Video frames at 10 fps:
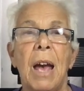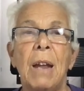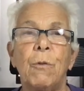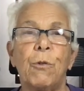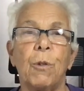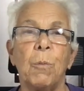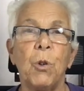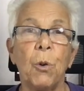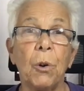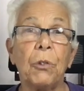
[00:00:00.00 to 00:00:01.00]
And from
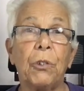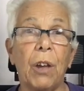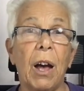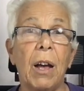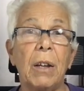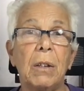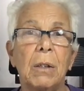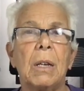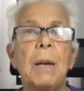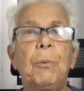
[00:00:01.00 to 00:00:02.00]
your side,
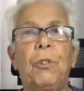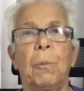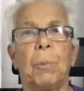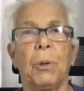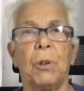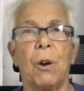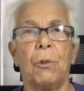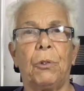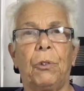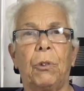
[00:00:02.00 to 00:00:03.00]
keep simple
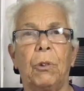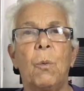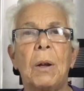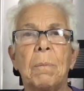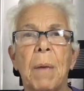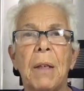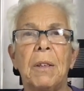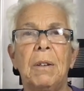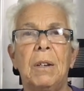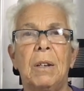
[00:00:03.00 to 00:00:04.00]
notes. What
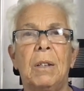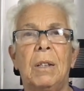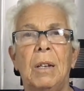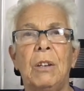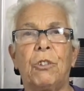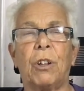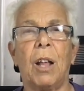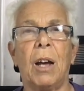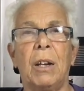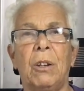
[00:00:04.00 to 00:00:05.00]
method did each
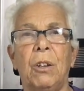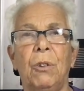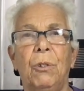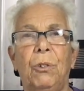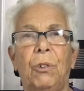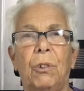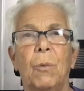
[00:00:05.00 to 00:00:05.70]
client use?